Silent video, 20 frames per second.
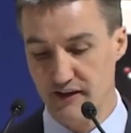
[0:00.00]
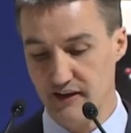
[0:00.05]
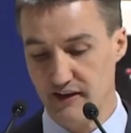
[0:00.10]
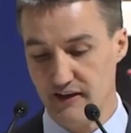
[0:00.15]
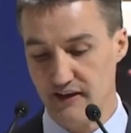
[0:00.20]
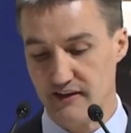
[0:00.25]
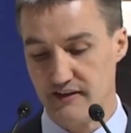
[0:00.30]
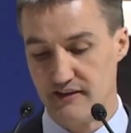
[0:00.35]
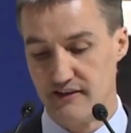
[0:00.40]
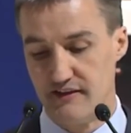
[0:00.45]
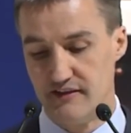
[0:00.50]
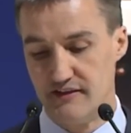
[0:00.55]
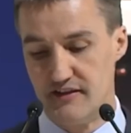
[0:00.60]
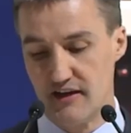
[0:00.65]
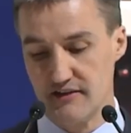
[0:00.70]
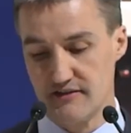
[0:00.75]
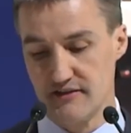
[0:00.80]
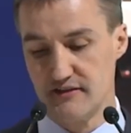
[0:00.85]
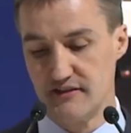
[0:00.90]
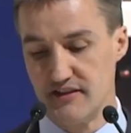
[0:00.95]
It
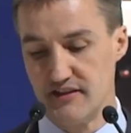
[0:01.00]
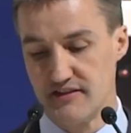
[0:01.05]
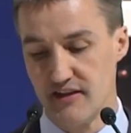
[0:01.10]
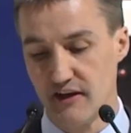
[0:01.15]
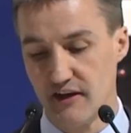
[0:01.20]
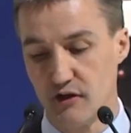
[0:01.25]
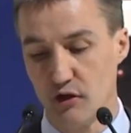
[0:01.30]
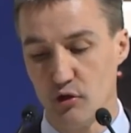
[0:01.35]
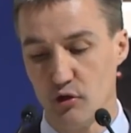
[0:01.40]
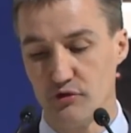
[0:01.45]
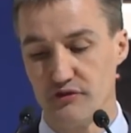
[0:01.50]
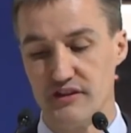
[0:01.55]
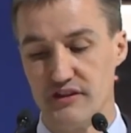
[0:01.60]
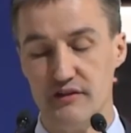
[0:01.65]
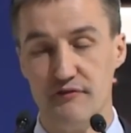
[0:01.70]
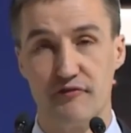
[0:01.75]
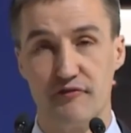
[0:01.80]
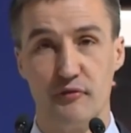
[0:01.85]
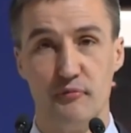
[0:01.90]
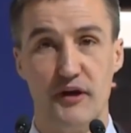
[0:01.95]
doesn't decide alone. The
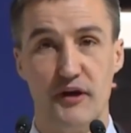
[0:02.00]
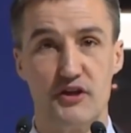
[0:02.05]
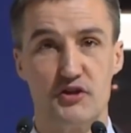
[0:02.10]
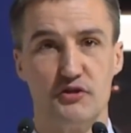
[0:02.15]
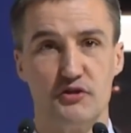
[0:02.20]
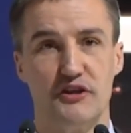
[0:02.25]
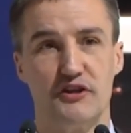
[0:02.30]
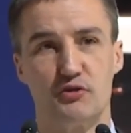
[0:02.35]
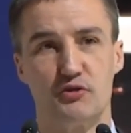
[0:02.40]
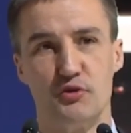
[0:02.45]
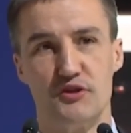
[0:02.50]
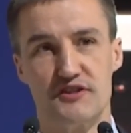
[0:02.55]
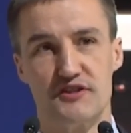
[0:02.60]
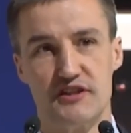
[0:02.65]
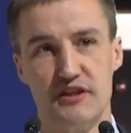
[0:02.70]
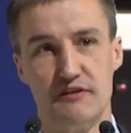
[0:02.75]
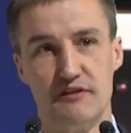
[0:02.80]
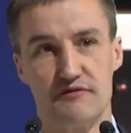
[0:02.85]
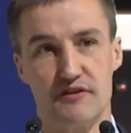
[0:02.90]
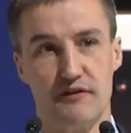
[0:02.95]
information it
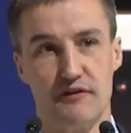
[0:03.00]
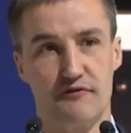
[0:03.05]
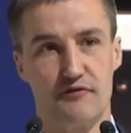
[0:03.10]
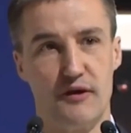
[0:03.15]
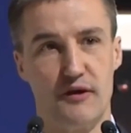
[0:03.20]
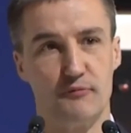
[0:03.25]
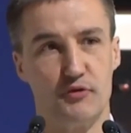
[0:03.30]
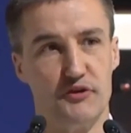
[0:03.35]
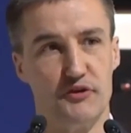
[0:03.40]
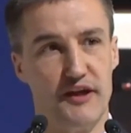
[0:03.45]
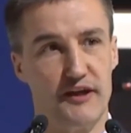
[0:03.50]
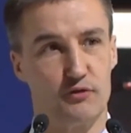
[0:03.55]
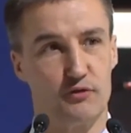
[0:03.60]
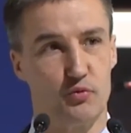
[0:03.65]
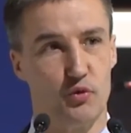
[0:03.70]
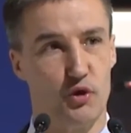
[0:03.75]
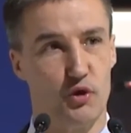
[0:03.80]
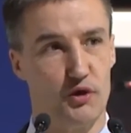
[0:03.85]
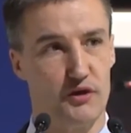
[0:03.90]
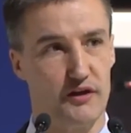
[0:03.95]
receives from the
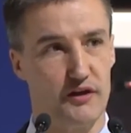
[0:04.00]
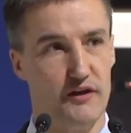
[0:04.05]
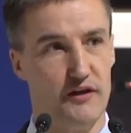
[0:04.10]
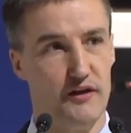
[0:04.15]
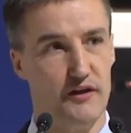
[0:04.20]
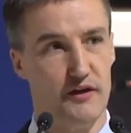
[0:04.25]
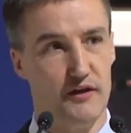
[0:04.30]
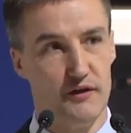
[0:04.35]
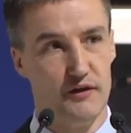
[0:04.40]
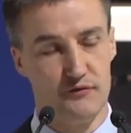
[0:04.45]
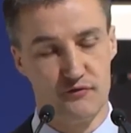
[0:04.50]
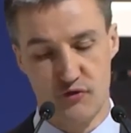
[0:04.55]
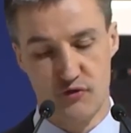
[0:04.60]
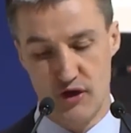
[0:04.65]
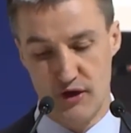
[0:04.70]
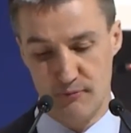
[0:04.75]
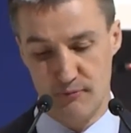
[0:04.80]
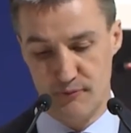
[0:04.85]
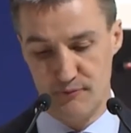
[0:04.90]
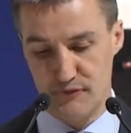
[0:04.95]
network,
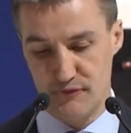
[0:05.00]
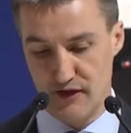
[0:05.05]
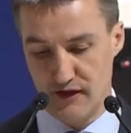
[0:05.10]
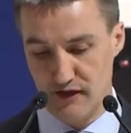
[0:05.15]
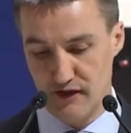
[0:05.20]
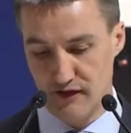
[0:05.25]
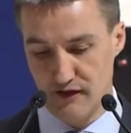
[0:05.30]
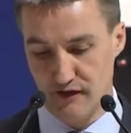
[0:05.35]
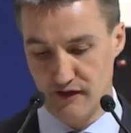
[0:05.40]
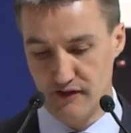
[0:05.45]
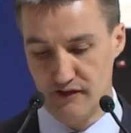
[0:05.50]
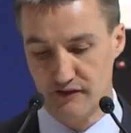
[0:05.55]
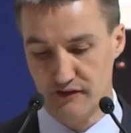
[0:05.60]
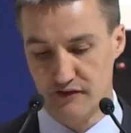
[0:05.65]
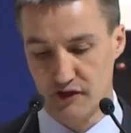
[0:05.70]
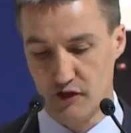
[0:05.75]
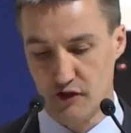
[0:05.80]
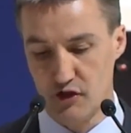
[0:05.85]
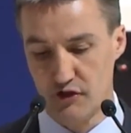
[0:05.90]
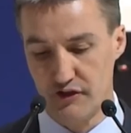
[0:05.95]
from
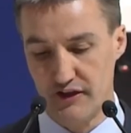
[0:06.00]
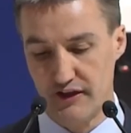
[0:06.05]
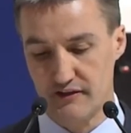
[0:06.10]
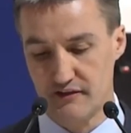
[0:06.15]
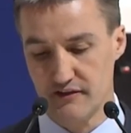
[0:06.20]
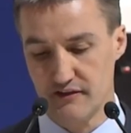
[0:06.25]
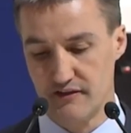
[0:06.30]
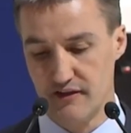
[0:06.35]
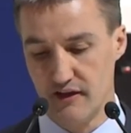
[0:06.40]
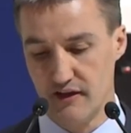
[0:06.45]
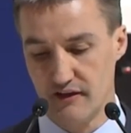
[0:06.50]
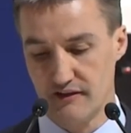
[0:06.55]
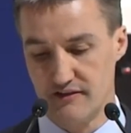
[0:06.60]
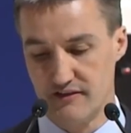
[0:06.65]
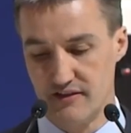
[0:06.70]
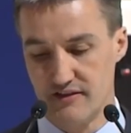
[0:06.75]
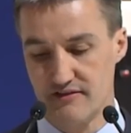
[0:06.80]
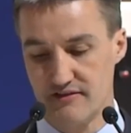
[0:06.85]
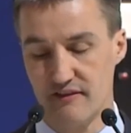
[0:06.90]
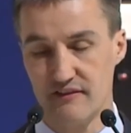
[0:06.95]
interconnected
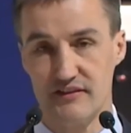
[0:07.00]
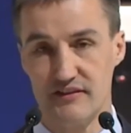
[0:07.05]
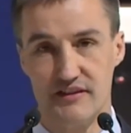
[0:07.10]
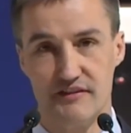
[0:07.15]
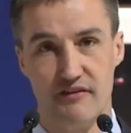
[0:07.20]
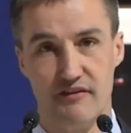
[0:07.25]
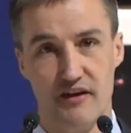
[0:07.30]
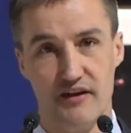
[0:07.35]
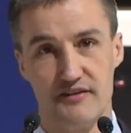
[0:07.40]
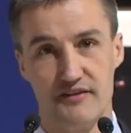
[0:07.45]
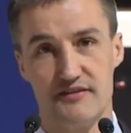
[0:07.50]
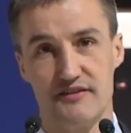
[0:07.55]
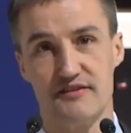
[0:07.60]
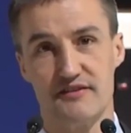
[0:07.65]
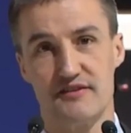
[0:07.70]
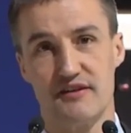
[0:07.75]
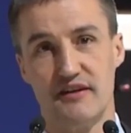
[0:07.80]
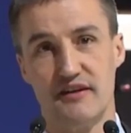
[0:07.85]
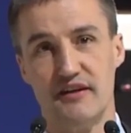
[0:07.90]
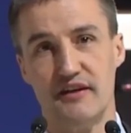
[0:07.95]

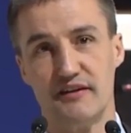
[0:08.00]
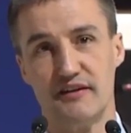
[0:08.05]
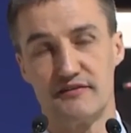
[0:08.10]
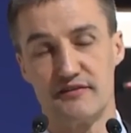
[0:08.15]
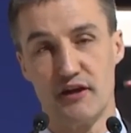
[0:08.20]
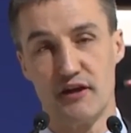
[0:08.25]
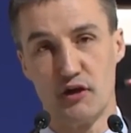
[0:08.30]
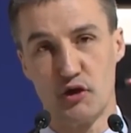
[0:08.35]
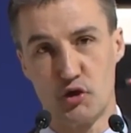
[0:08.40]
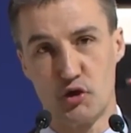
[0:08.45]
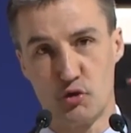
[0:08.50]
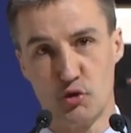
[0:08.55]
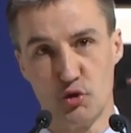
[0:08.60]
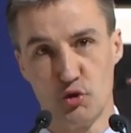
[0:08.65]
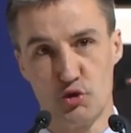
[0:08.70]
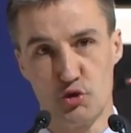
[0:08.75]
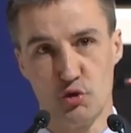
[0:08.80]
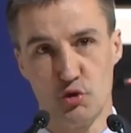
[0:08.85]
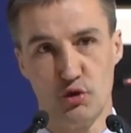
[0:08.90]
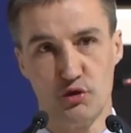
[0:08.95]
devices, it's
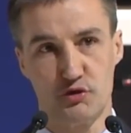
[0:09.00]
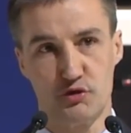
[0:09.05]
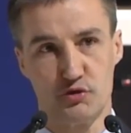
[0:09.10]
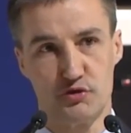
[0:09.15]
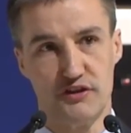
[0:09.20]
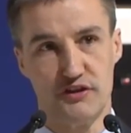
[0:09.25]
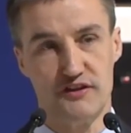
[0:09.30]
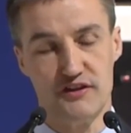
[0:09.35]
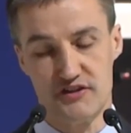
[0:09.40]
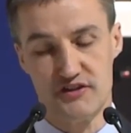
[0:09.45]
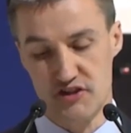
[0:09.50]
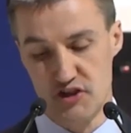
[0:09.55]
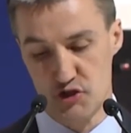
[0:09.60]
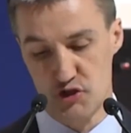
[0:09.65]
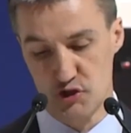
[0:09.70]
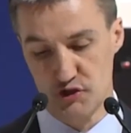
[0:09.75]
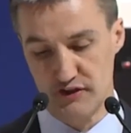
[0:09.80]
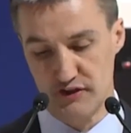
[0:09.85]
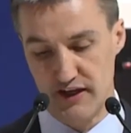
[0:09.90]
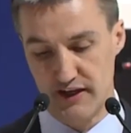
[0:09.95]
crucial to the
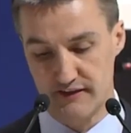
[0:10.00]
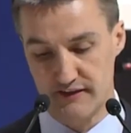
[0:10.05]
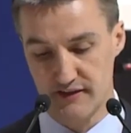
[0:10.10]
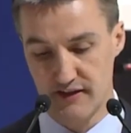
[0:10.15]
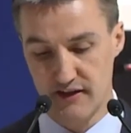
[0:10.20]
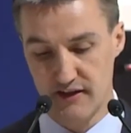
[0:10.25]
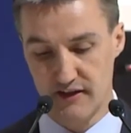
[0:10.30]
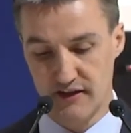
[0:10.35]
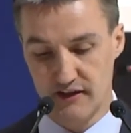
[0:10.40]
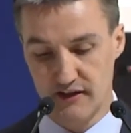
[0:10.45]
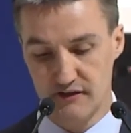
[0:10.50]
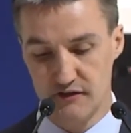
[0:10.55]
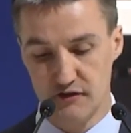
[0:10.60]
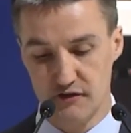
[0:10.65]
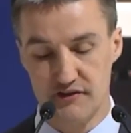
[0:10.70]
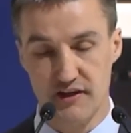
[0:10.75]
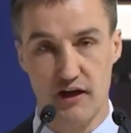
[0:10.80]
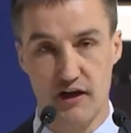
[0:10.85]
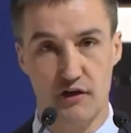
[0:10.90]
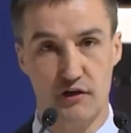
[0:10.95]
decision that the
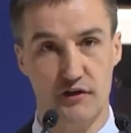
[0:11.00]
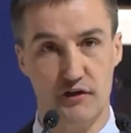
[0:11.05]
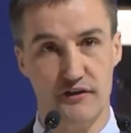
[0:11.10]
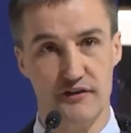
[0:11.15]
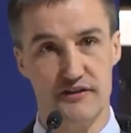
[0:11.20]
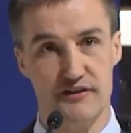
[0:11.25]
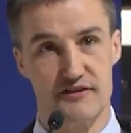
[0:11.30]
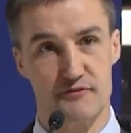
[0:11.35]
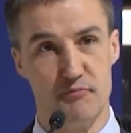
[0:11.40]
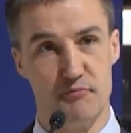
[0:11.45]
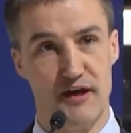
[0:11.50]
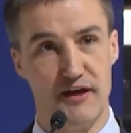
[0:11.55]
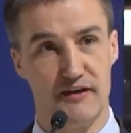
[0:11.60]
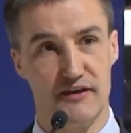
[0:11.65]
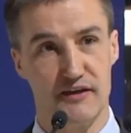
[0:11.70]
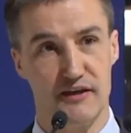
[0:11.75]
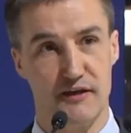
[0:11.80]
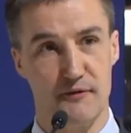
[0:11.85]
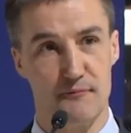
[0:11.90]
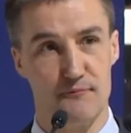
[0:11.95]
tire is
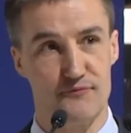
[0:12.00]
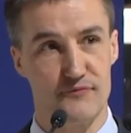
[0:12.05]
making.